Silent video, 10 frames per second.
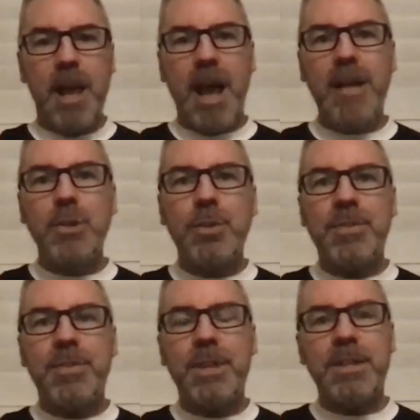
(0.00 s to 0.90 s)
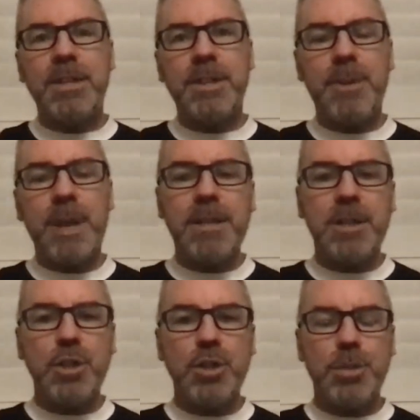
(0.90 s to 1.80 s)
I don't think as a
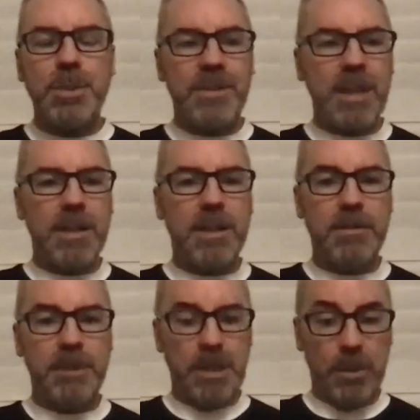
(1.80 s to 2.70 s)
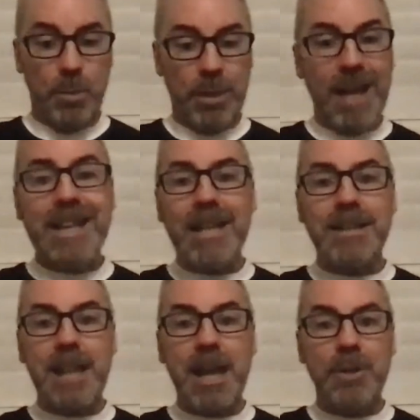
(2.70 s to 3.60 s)
rider you should be thinking, when I get
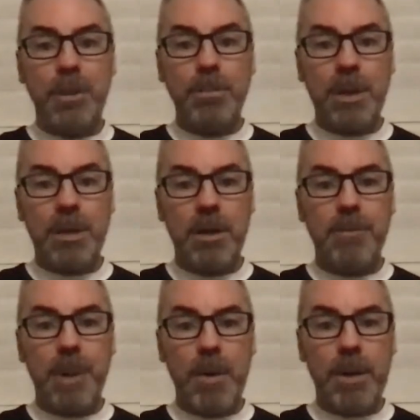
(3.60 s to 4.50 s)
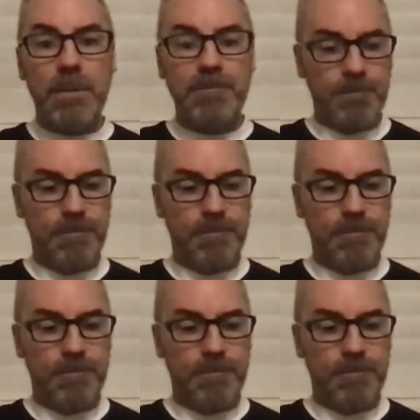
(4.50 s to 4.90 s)
to that number of power,